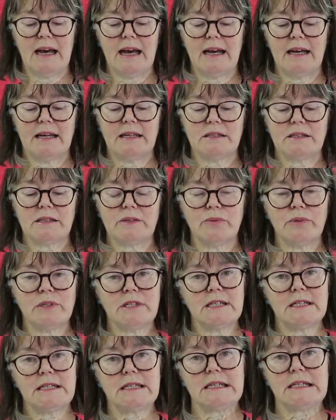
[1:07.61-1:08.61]
And
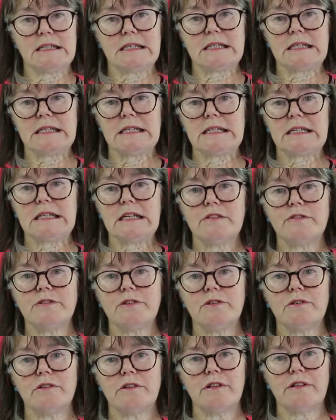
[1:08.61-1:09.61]
what it does, it
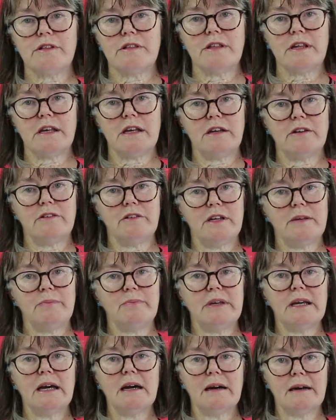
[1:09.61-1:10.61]
gives you the theory
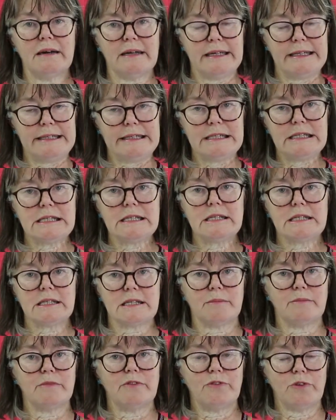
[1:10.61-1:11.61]
behind
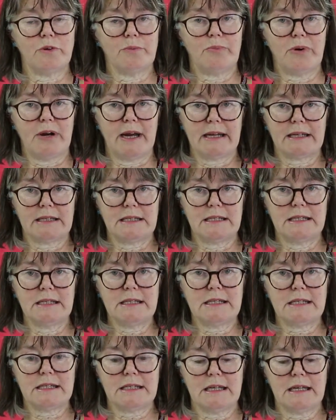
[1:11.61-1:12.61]
some of your
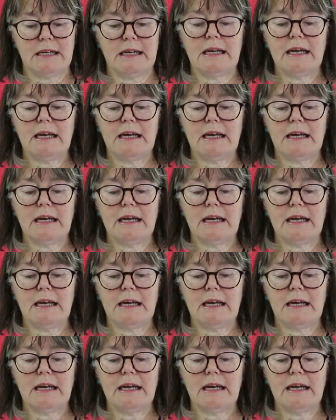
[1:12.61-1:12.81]
practice,